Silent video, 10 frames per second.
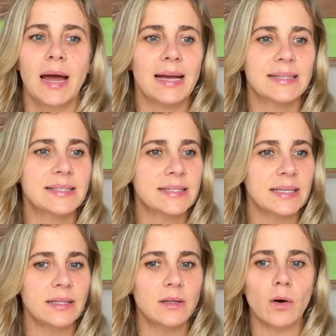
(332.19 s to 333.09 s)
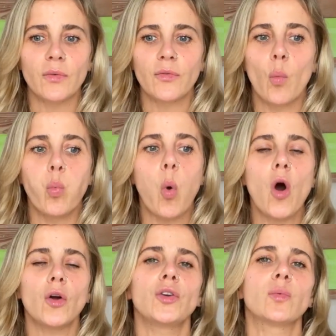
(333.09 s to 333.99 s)
a scene of
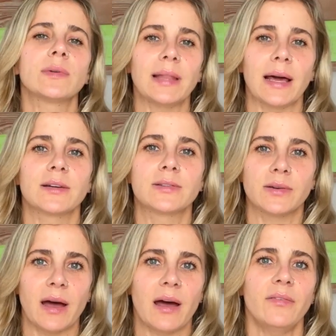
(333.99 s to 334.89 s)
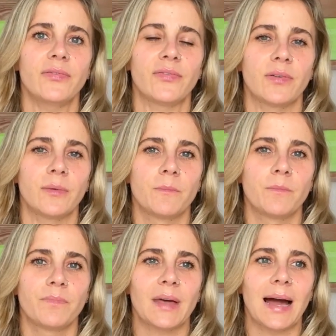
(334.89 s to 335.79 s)
what you would like to have
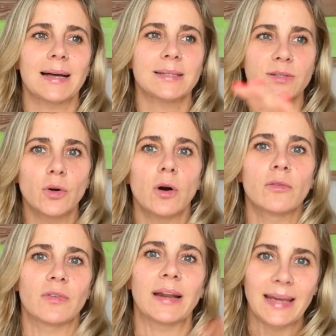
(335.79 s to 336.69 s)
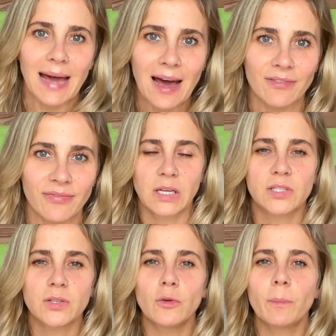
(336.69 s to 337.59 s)
as you already have.
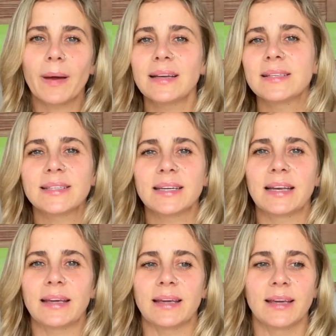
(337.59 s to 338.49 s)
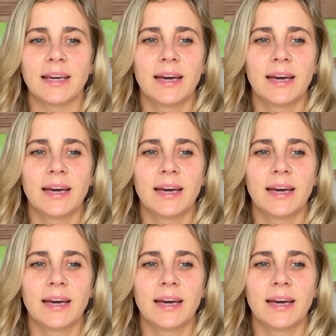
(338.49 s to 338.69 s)
So you basically